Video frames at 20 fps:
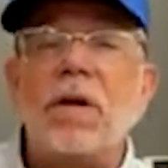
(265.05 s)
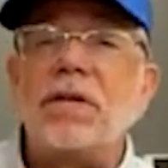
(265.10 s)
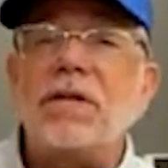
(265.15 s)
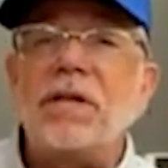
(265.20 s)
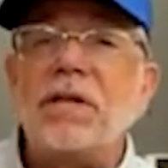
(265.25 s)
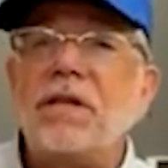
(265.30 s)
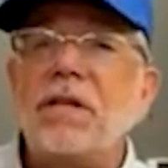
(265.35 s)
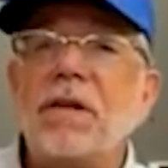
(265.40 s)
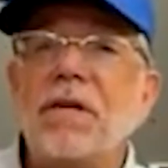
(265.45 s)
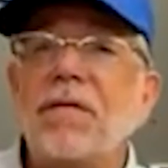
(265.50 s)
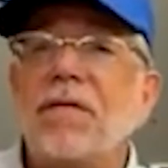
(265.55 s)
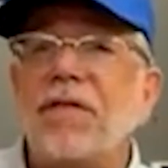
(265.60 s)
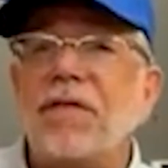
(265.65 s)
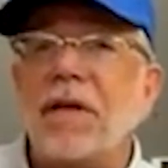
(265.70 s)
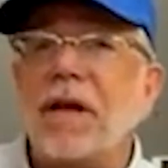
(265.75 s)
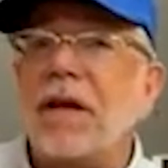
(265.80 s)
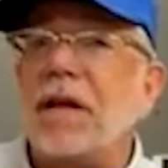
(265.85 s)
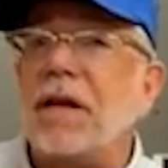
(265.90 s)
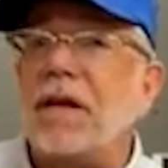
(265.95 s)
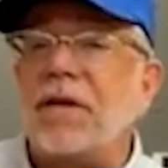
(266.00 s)
Once it's
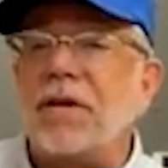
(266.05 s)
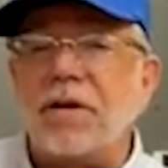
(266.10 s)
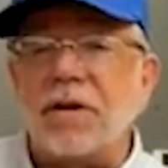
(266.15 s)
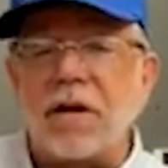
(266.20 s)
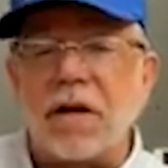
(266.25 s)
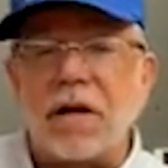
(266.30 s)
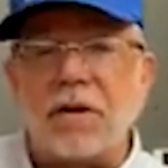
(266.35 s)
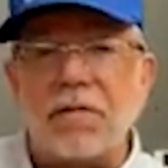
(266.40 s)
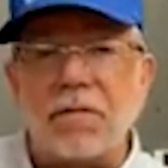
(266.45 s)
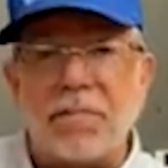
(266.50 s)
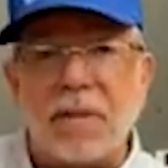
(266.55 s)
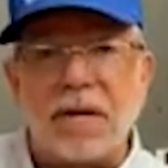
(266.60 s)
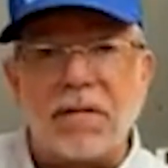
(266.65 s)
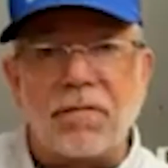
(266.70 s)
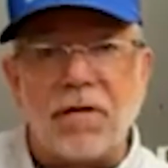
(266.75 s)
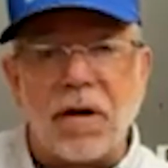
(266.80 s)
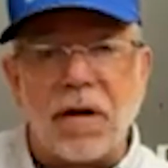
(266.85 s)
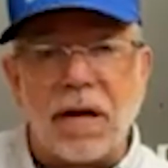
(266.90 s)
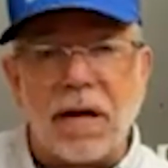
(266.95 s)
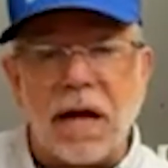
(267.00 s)
inflated, you're going
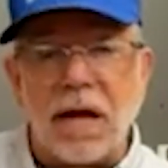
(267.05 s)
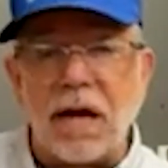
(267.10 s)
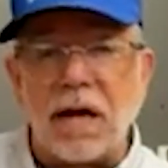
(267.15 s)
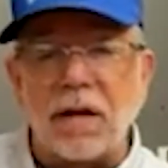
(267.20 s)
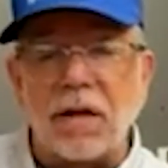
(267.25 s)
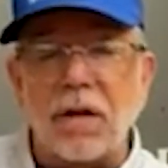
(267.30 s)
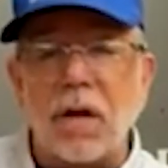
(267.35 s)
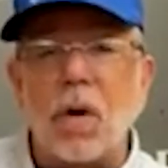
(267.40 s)
to be running